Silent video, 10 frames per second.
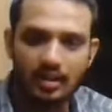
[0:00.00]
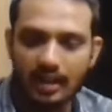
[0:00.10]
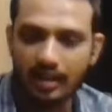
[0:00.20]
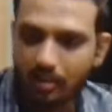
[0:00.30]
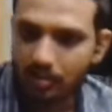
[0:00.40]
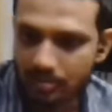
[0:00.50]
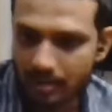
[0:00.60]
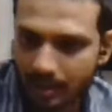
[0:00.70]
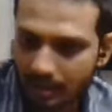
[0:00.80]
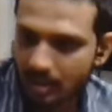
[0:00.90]
laying
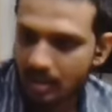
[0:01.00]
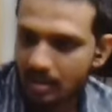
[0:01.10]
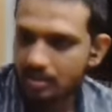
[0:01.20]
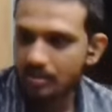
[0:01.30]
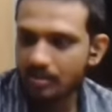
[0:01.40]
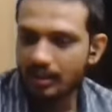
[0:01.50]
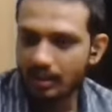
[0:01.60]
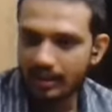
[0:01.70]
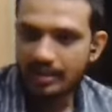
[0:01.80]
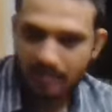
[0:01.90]
roofs, right? So
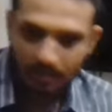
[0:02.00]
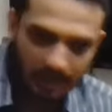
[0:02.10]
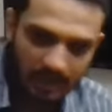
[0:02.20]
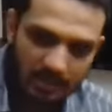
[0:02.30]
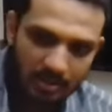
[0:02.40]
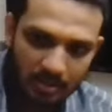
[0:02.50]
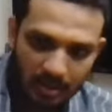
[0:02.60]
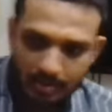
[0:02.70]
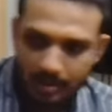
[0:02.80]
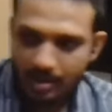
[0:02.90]
it is something similar to
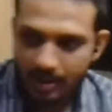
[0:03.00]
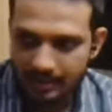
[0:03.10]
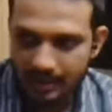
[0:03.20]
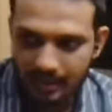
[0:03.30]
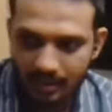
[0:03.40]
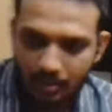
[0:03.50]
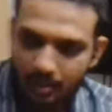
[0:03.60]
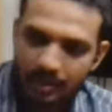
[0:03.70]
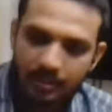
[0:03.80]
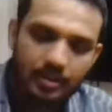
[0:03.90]
that, but not exactly.
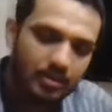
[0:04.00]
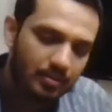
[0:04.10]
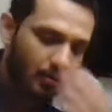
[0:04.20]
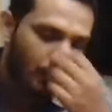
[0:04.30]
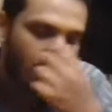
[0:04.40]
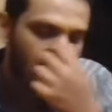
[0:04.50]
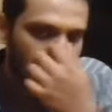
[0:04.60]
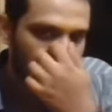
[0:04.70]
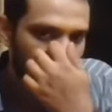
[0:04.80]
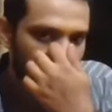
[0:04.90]
Over here, we don't we won't be
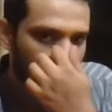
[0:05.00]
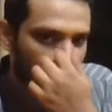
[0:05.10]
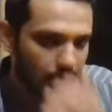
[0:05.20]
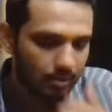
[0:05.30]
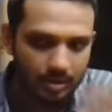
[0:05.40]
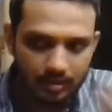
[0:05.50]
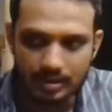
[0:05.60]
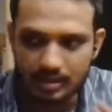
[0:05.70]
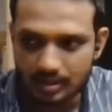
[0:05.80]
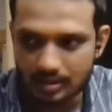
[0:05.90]
using wood,
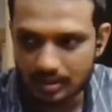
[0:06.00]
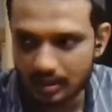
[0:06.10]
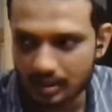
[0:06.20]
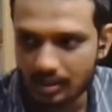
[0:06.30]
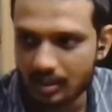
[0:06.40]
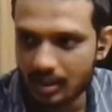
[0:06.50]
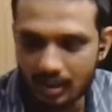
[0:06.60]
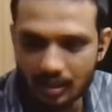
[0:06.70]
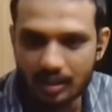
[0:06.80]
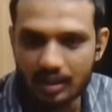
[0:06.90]
which is uh,
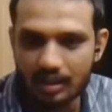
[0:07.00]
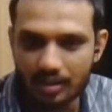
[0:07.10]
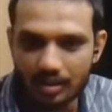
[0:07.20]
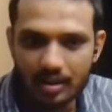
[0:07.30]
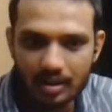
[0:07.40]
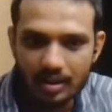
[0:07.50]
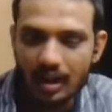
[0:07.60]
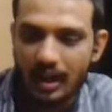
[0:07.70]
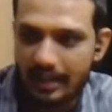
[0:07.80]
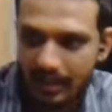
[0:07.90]
not
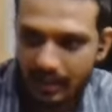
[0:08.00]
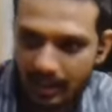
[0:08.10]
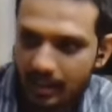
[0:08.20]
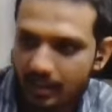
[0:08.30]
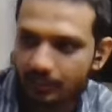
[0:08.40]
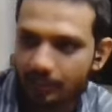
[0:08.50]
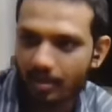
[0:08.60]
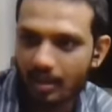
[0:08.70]
uh, ideally